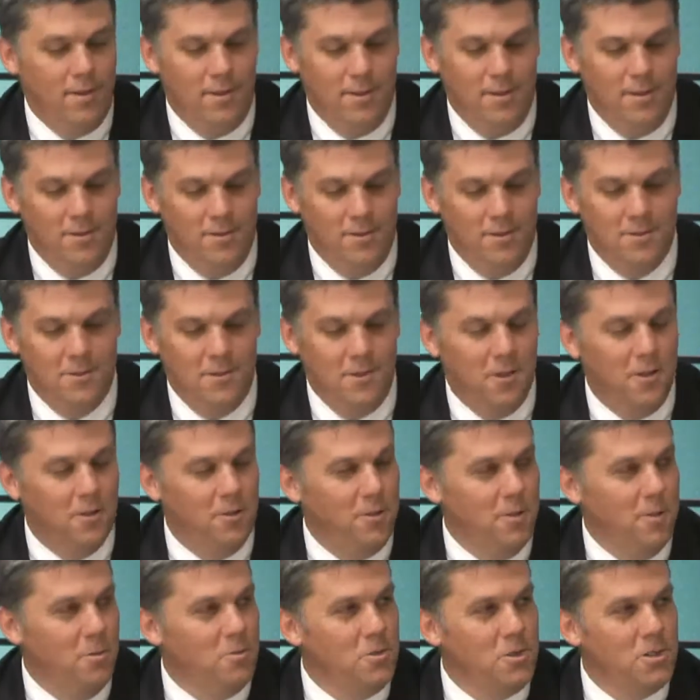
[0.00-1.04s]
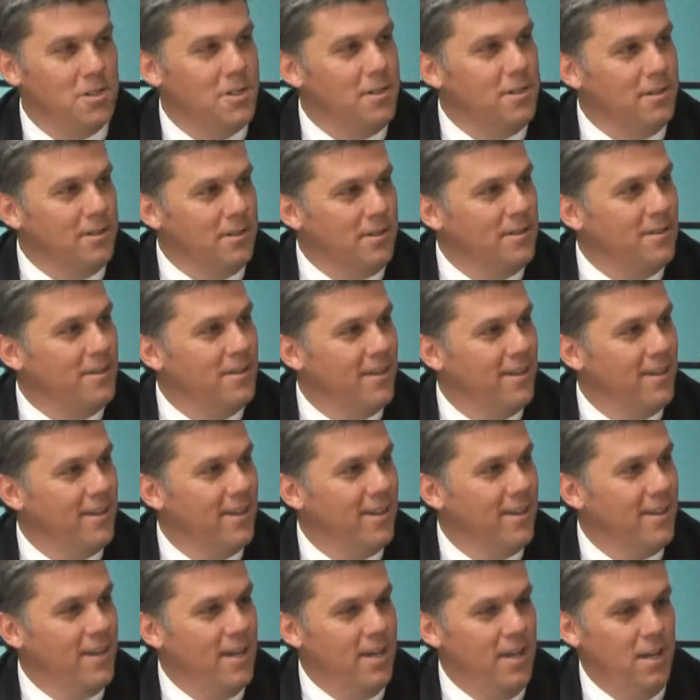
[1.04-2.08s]
it's called don't steal.
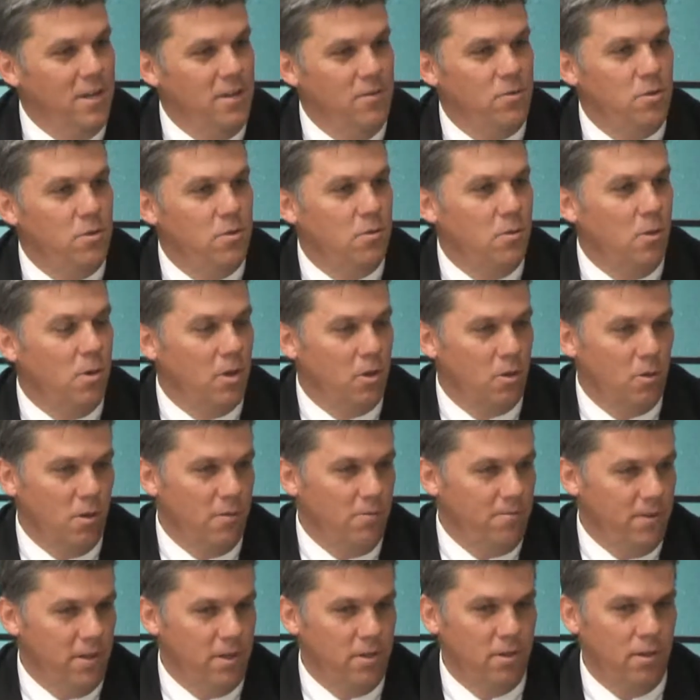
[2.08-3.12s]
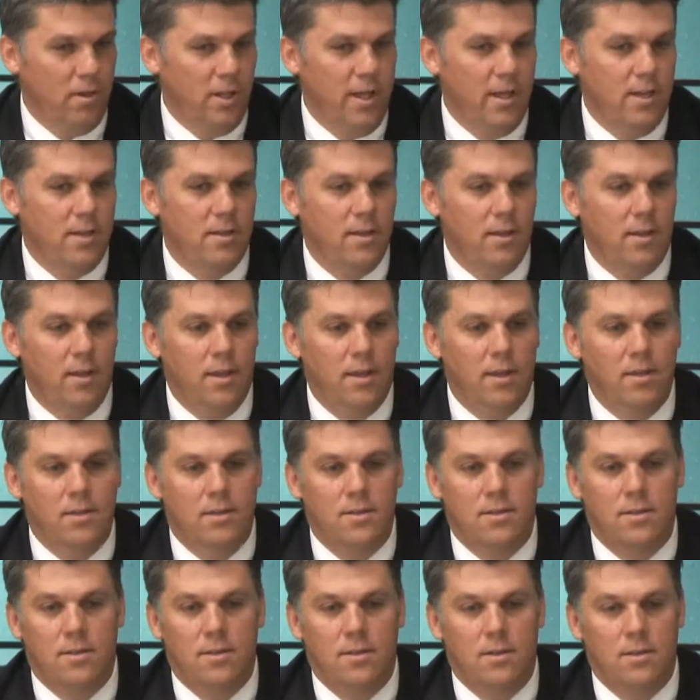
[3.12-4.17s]
And if you want to go on federal land and
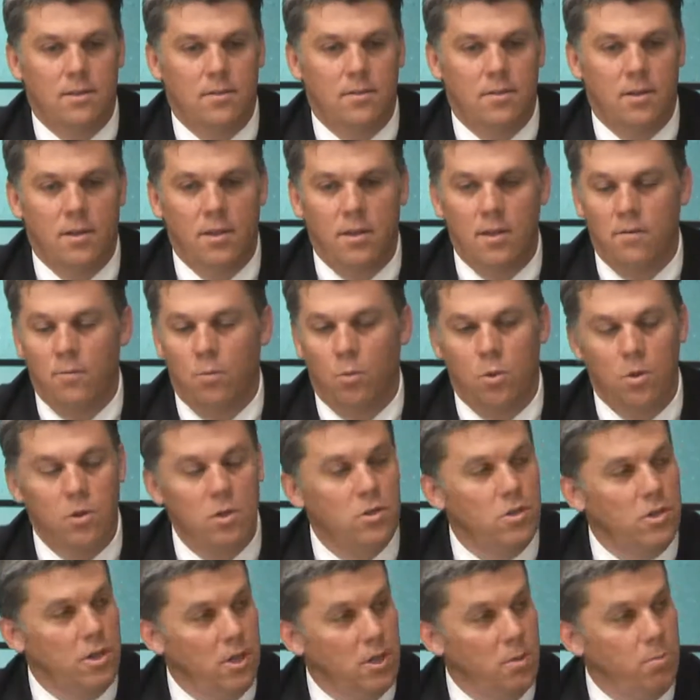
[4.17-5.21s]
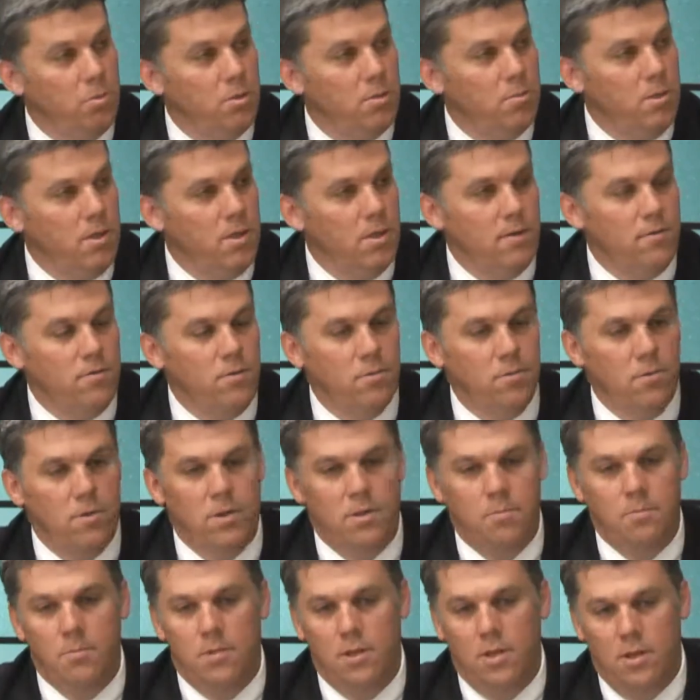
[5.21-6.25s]
get wood, you get a permit. If you
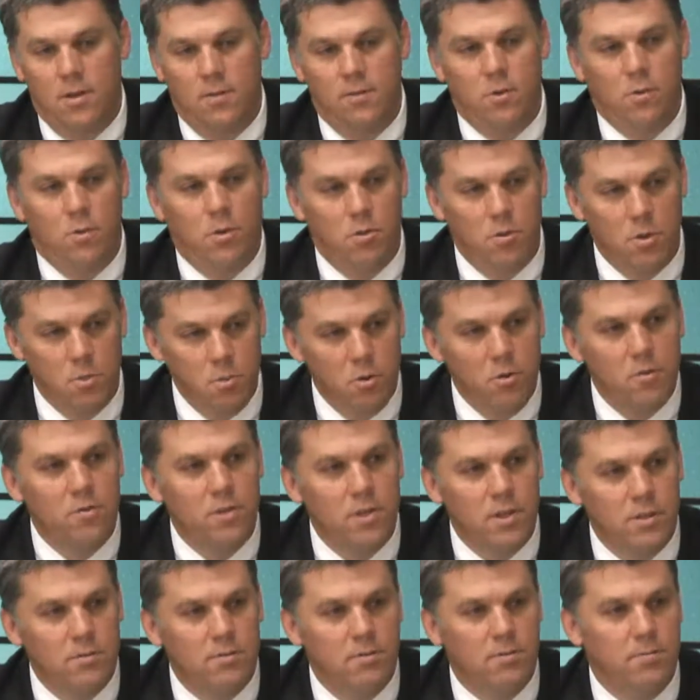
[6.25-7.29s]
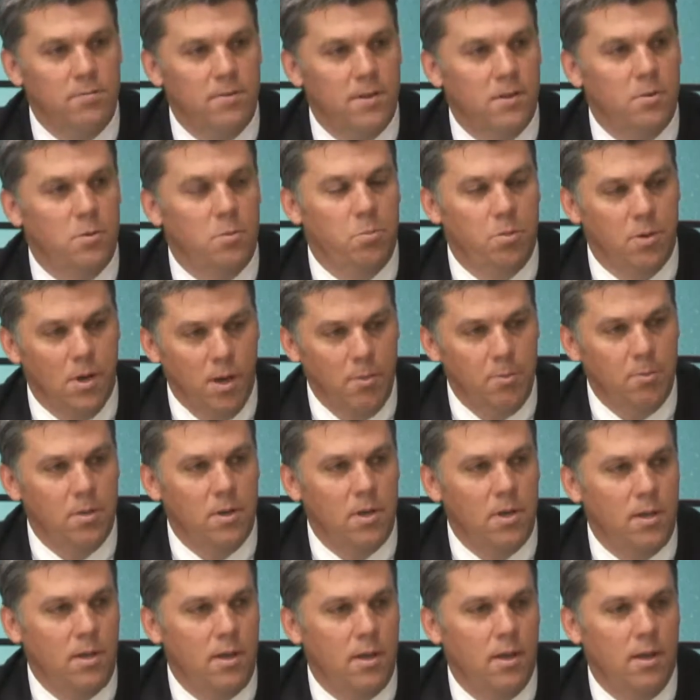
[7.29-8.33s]
want to remove things from federal
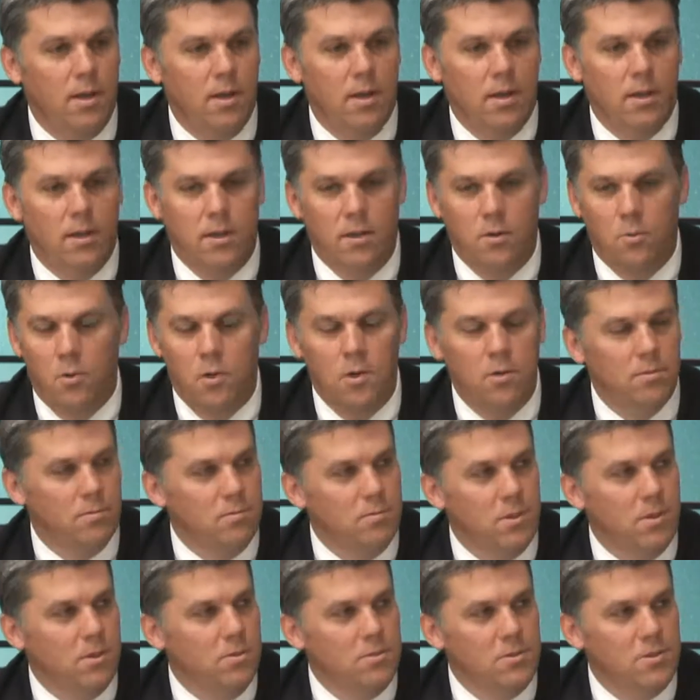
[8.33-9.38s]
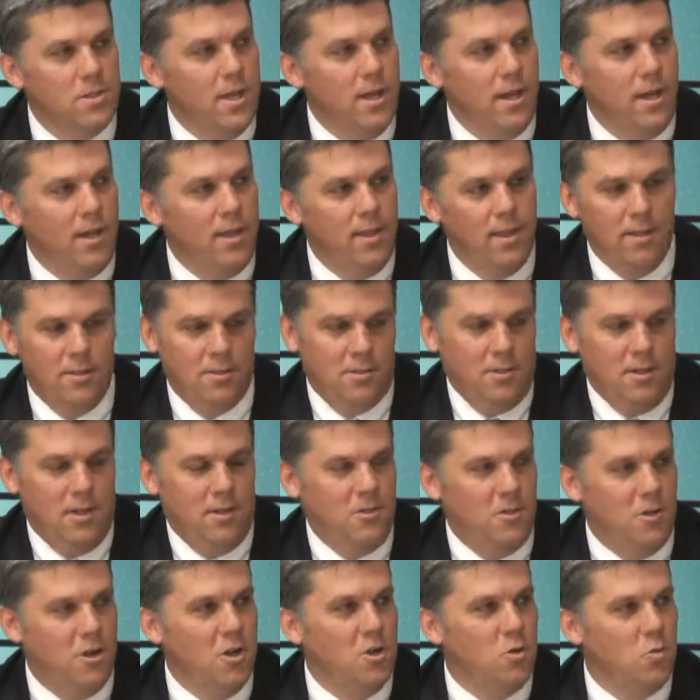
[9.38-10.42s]
property, we don't say, hey,
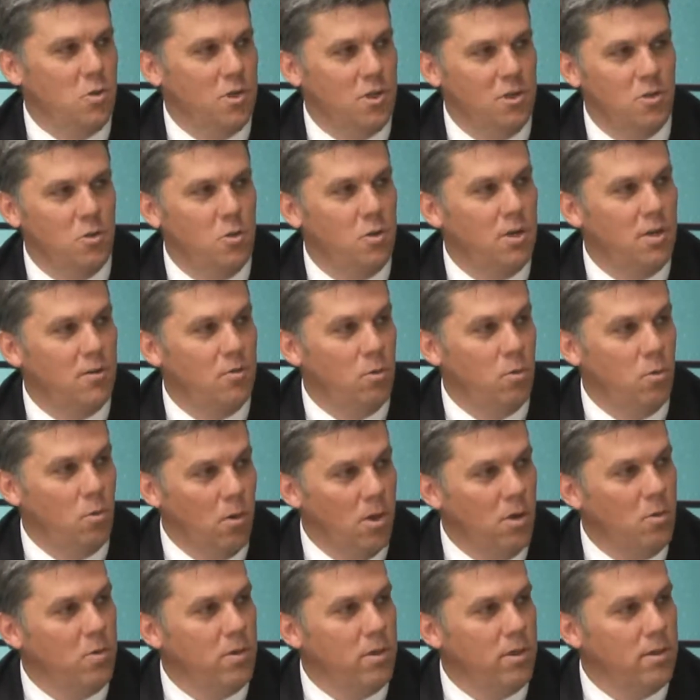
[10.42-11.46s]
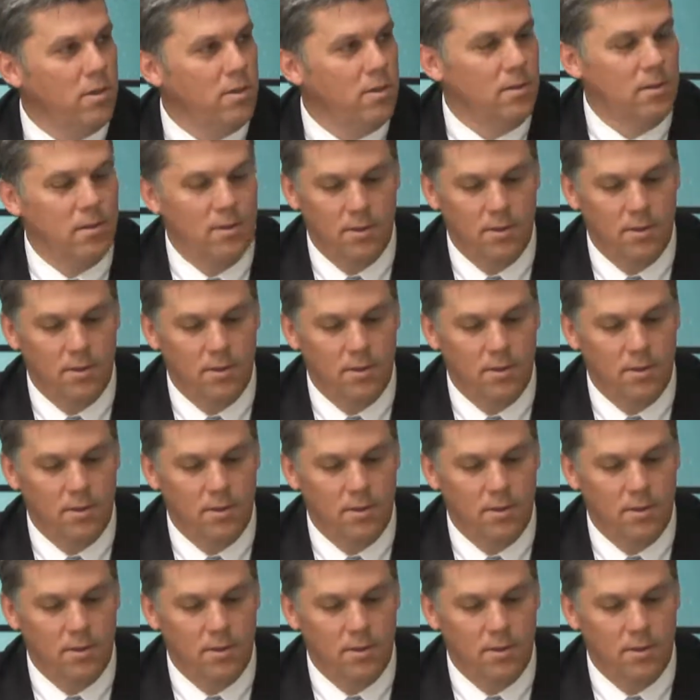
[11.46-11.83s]
that's ours, we can do whatever we want with it.